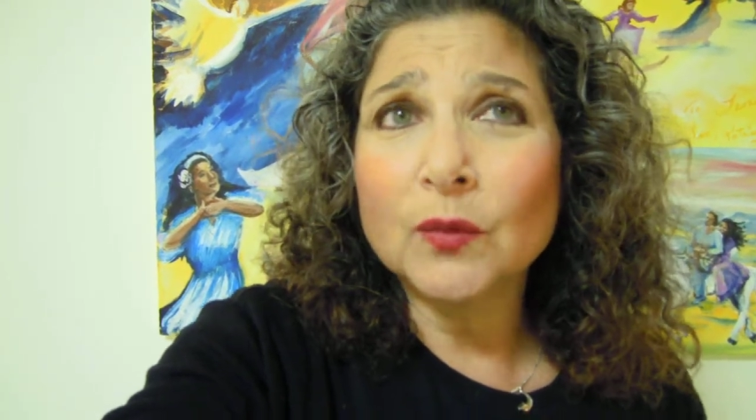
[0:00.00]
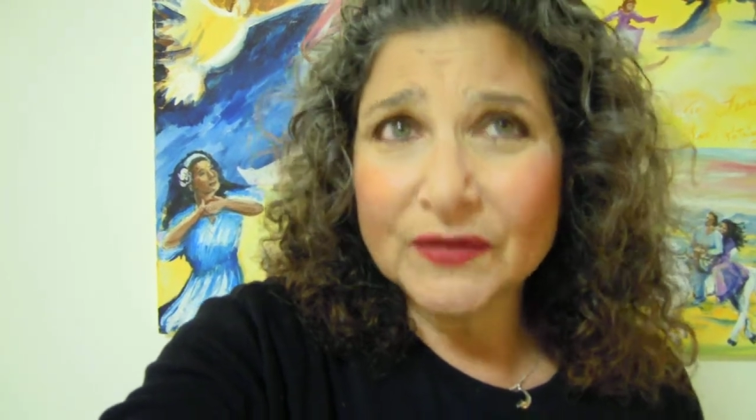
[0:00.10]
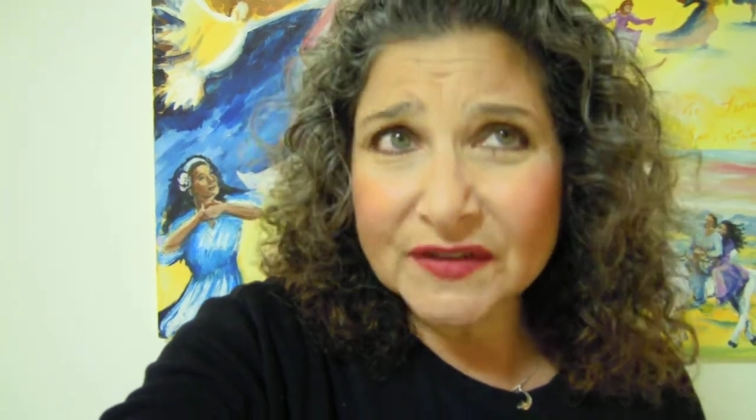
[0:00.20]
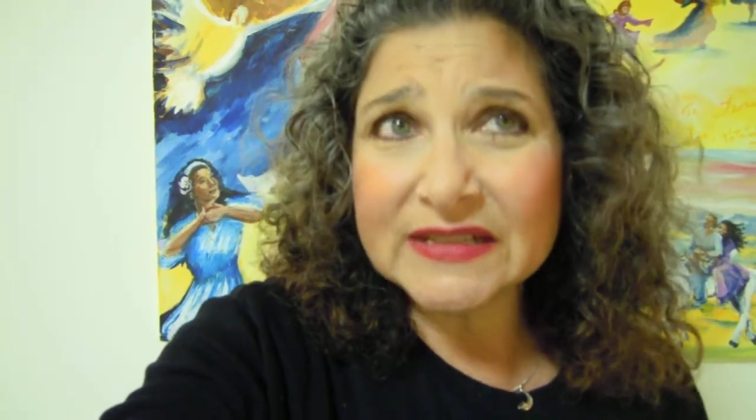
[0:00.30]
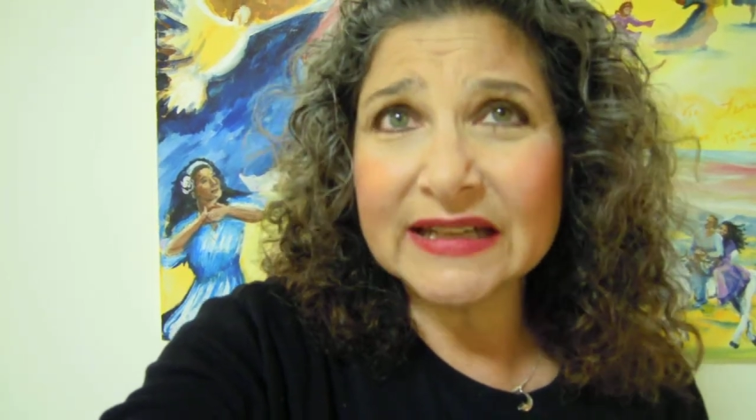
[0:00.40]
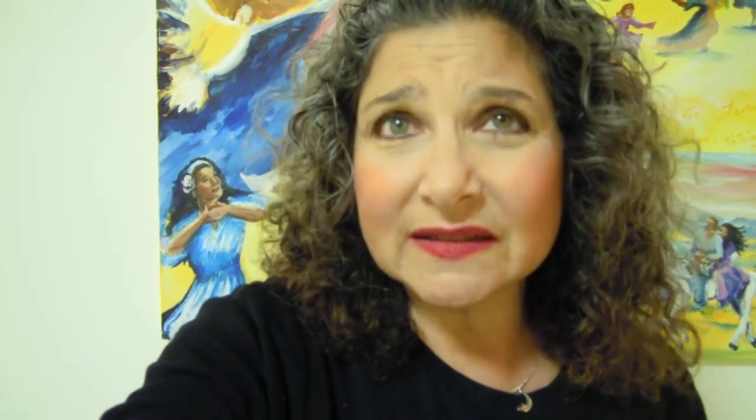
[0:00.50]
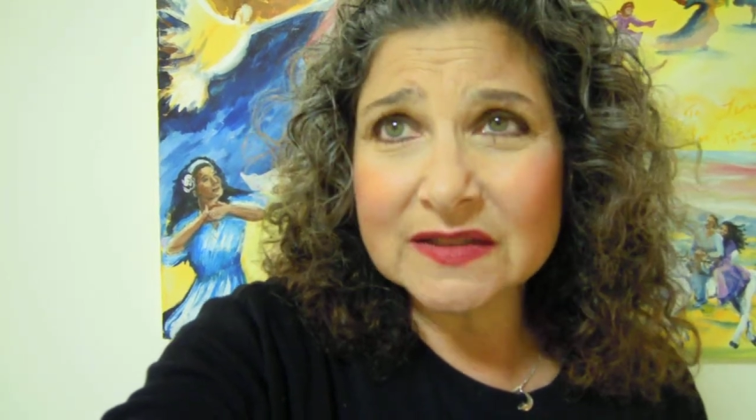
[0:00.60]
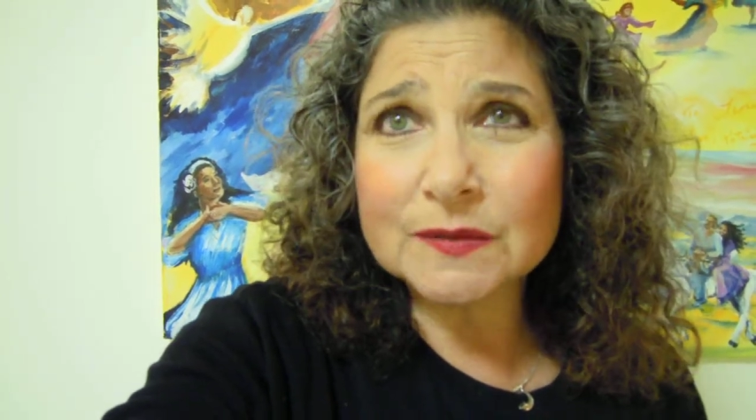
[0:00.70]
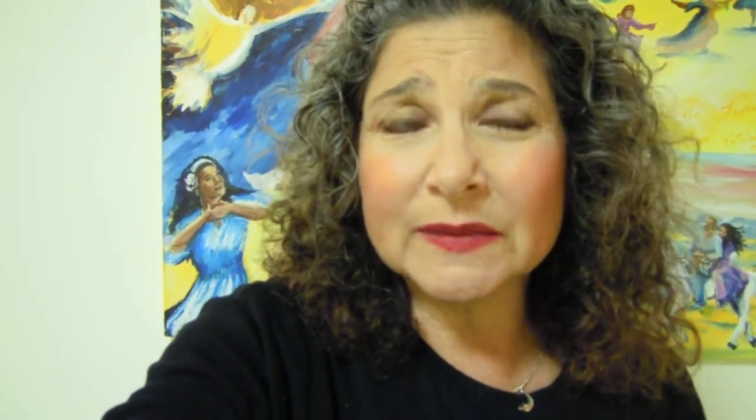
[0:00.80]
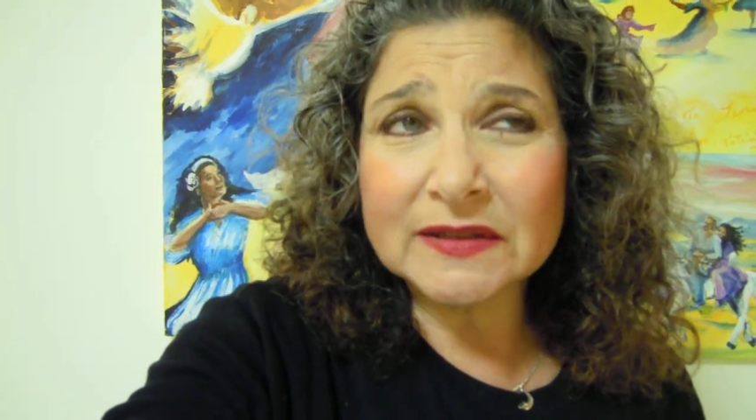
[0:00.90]
with the
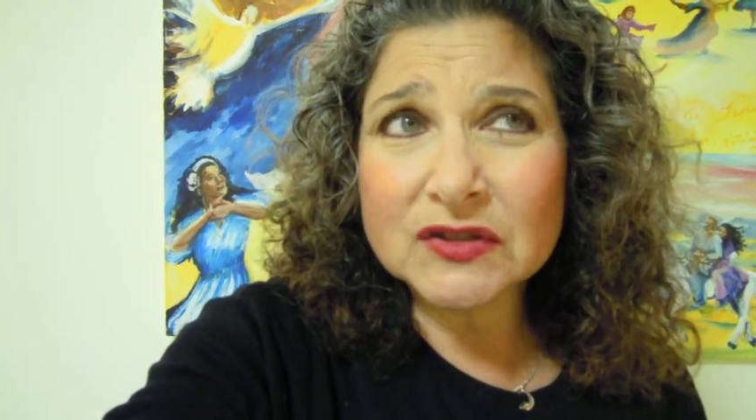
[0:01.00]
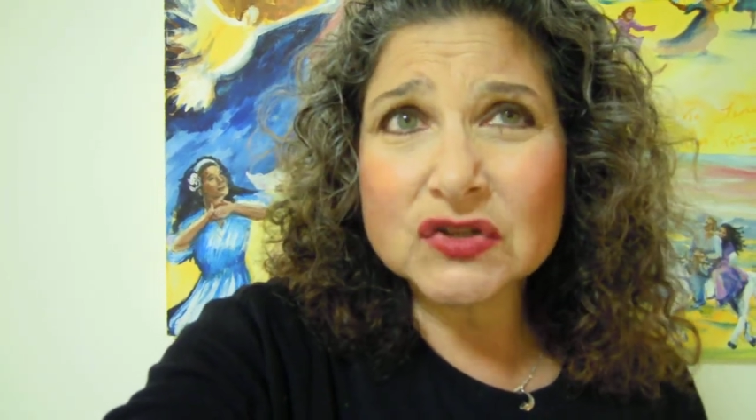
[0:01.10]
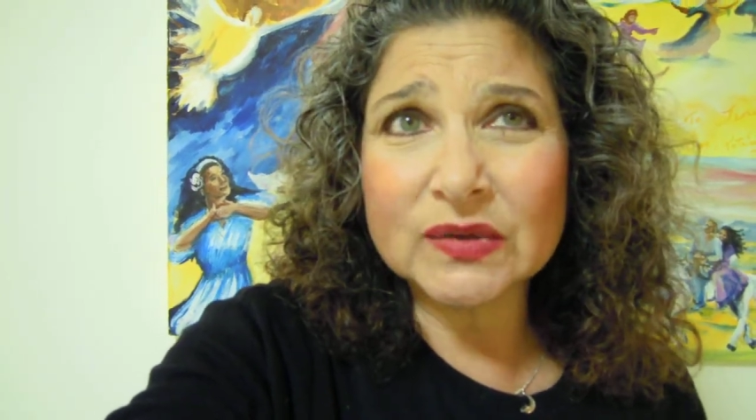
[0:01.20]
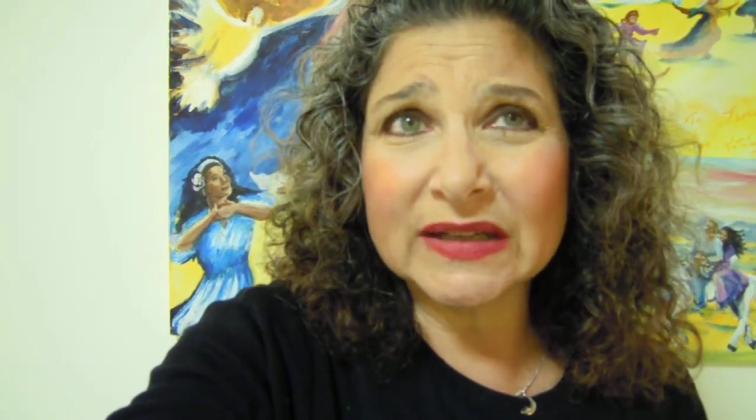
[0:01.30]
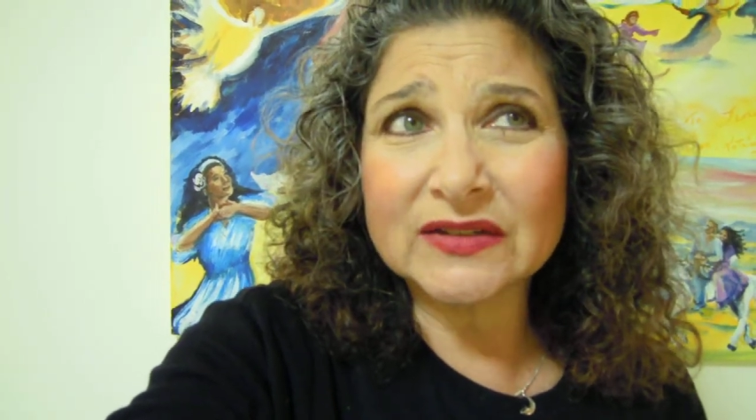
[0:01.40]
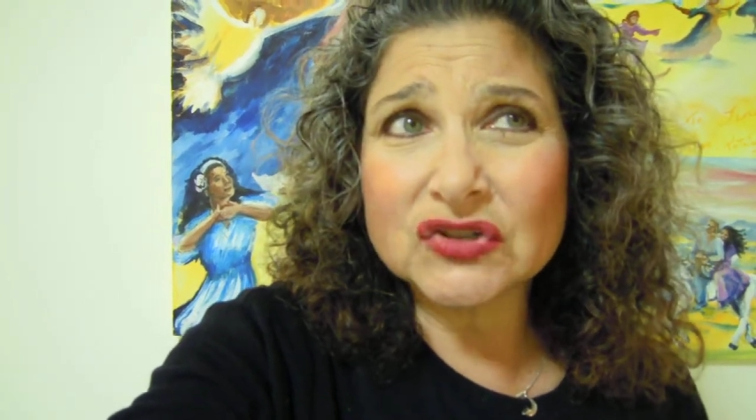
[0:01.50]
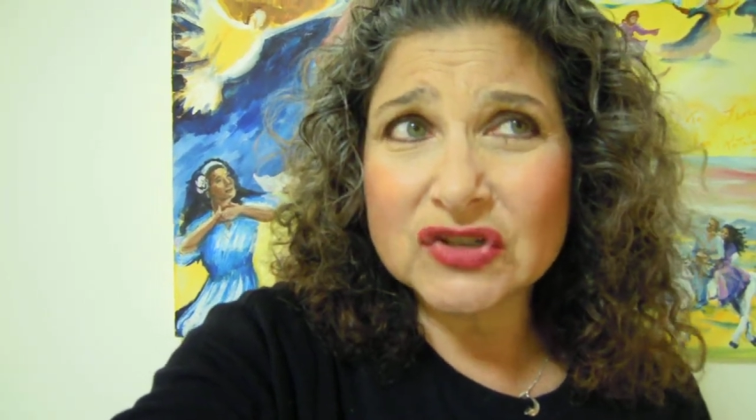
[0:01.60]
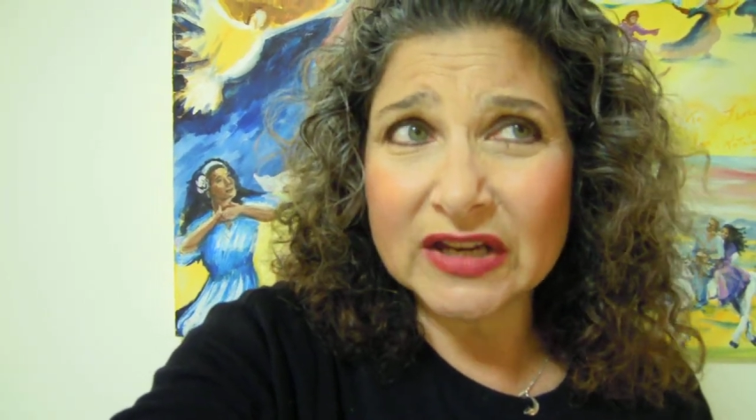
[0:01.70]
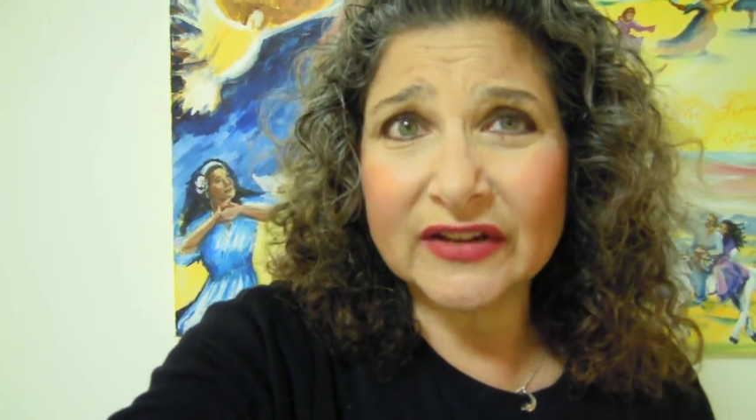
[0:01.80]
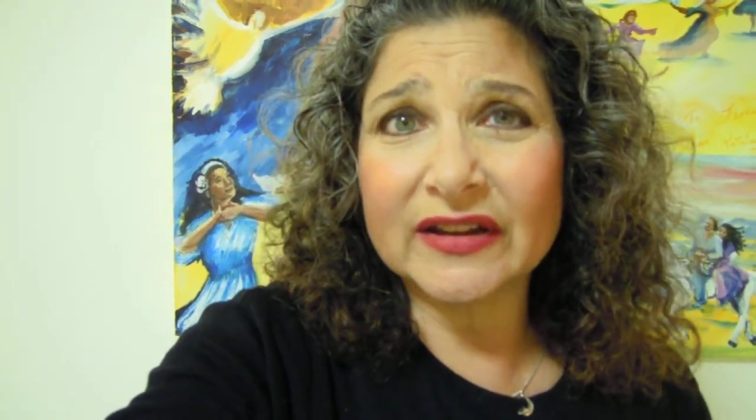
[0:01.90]
dance ministry and
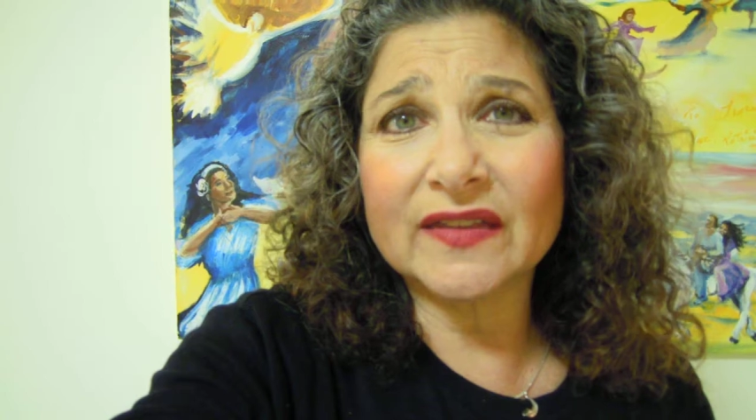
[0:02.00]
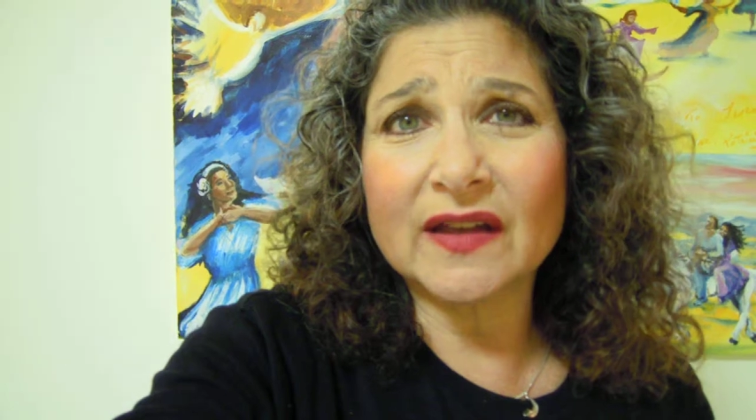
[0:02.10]
sharing